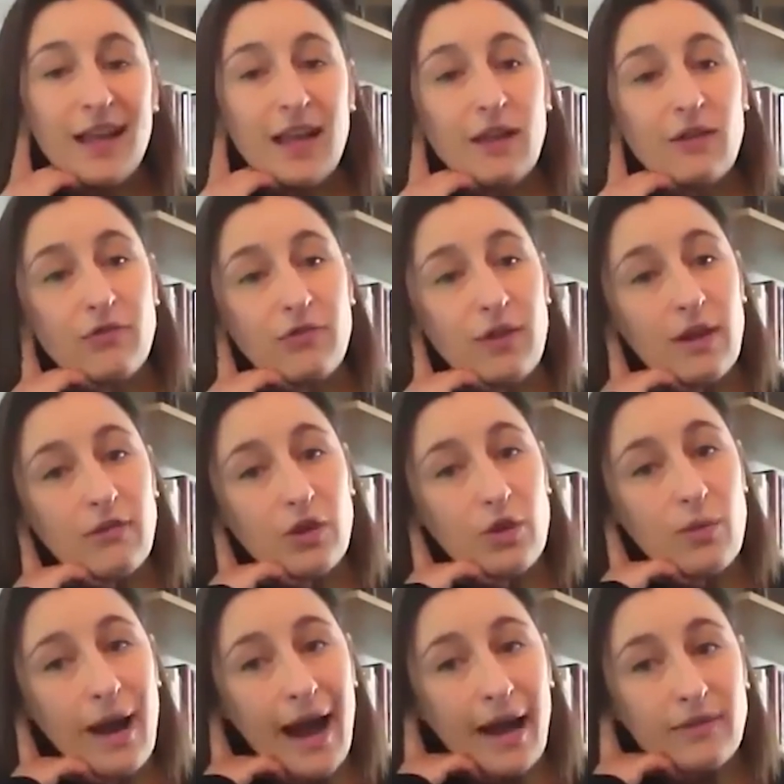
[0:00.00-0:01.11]
If
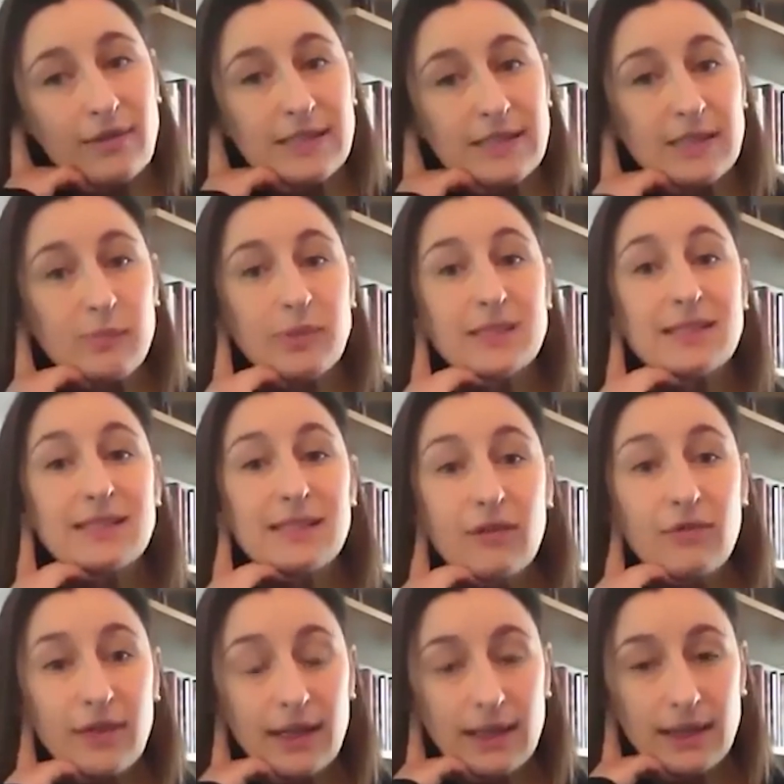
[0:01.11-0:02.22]
you have a
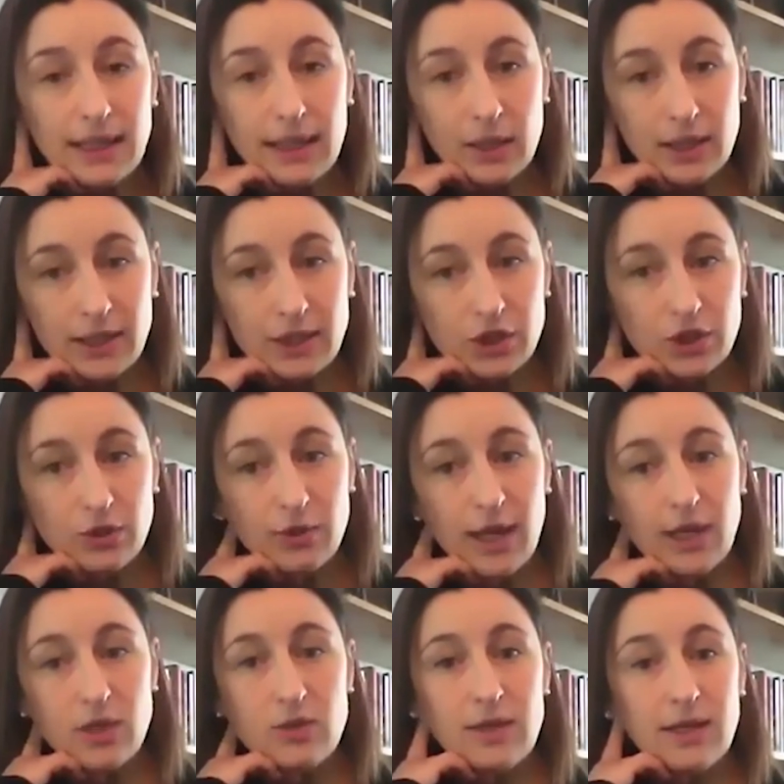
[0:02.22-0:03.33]
specific legal issue
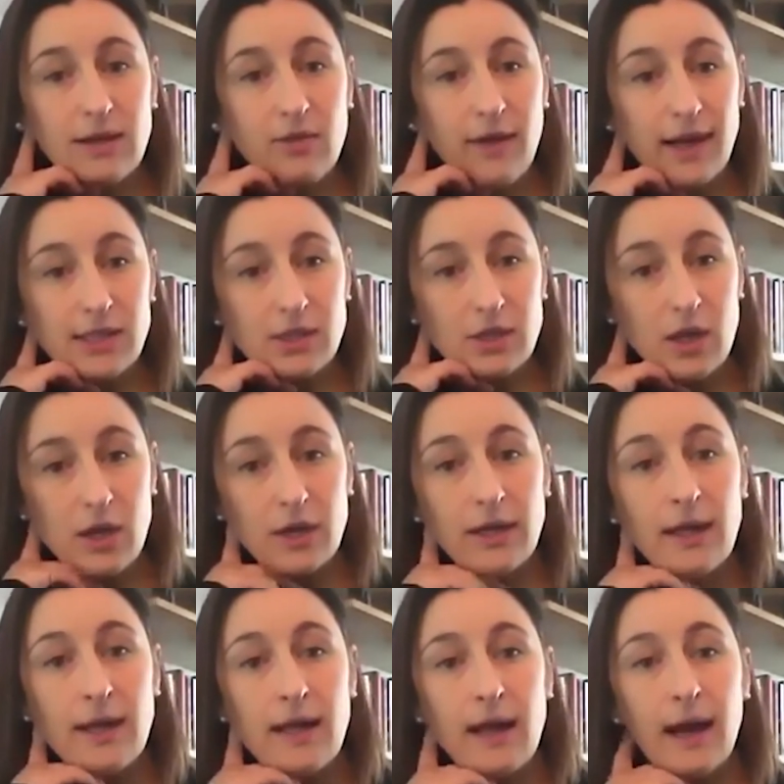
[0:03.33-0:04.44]
that you need advice on,
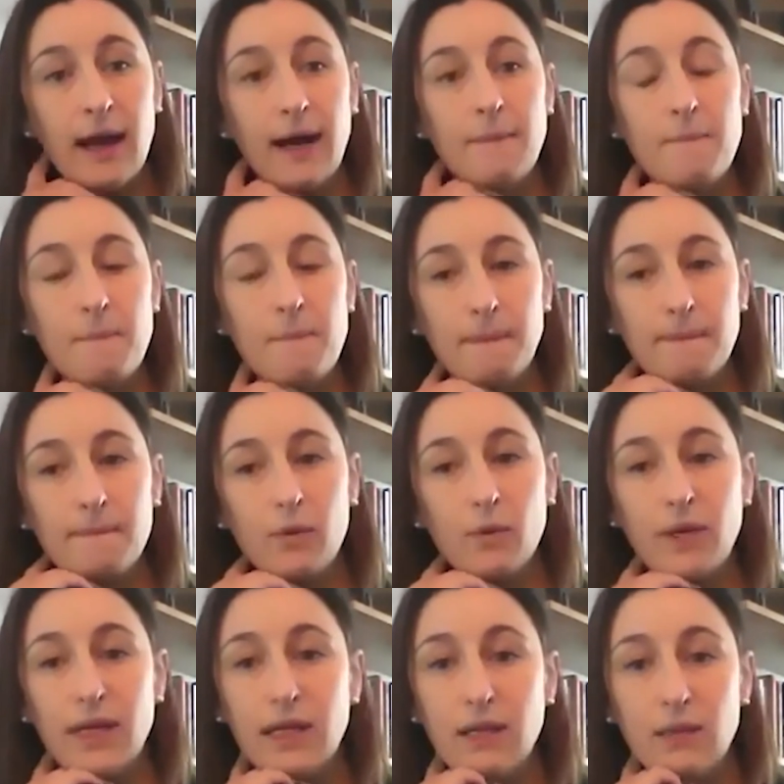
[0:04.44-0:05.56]

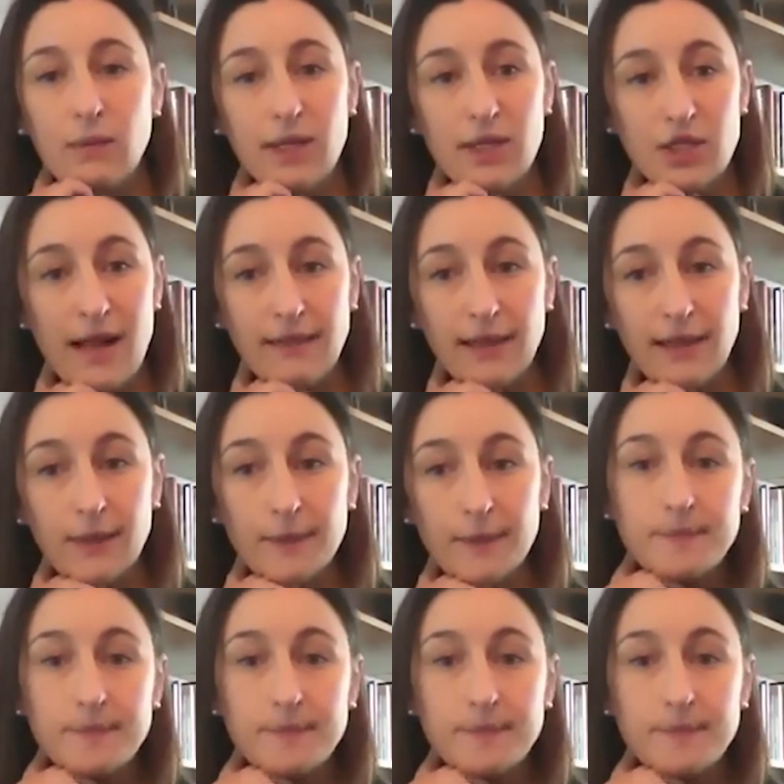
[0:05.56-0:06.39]
we can chat later.